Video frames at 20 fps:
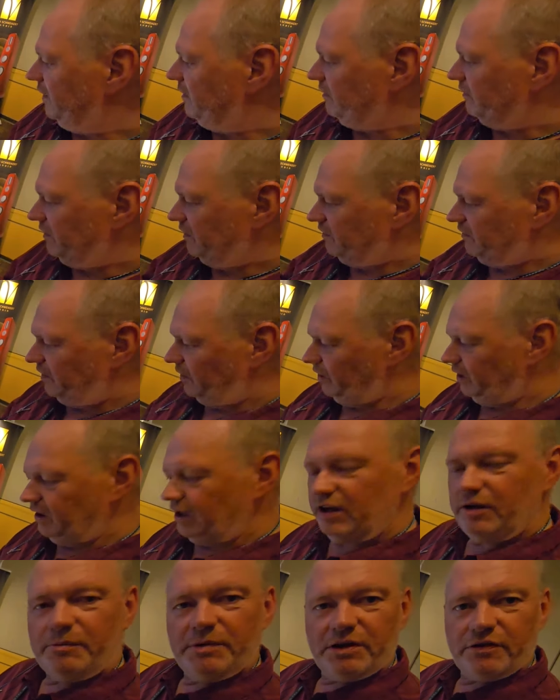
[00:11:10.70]
it, it's still a
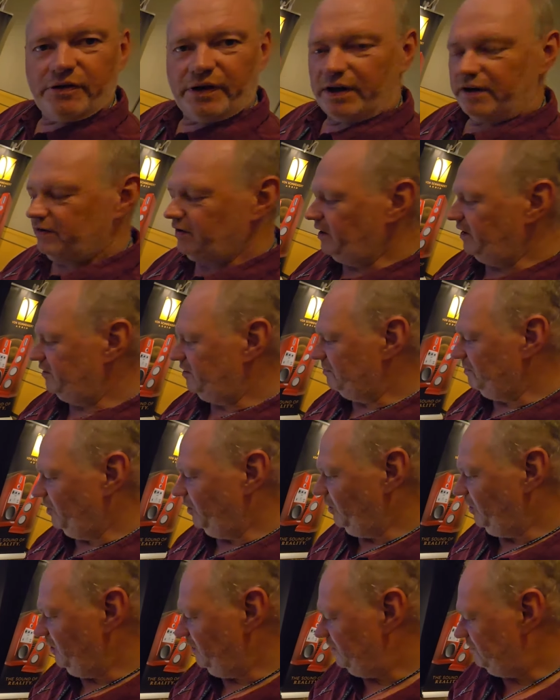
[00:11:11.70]
little bit
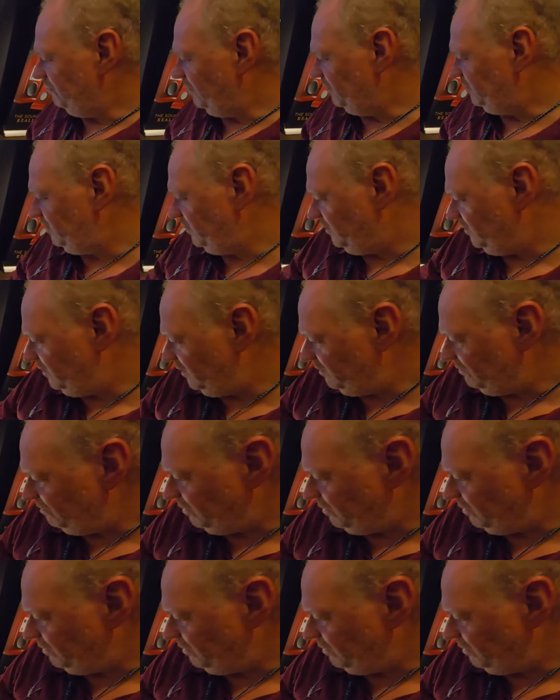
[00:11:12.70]
recognizable, especially on this